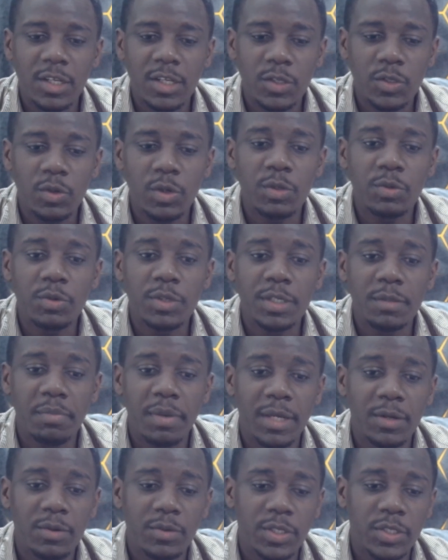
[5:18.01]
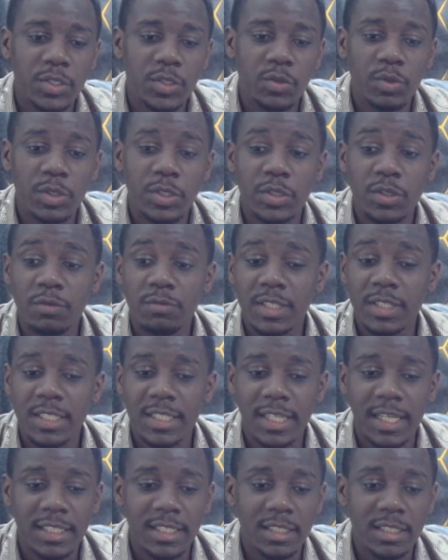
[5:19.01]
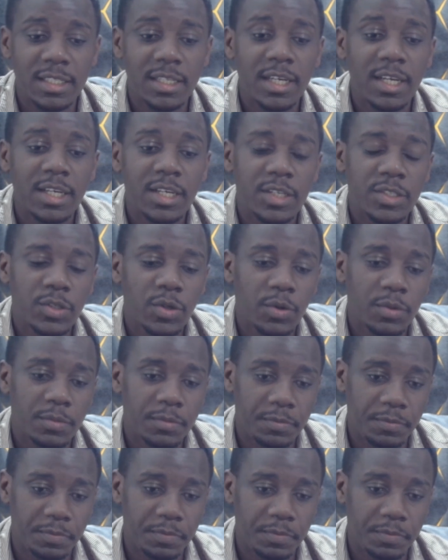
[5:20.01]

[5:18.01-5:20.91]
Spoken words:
So it will depend on the situation of De Sassi. So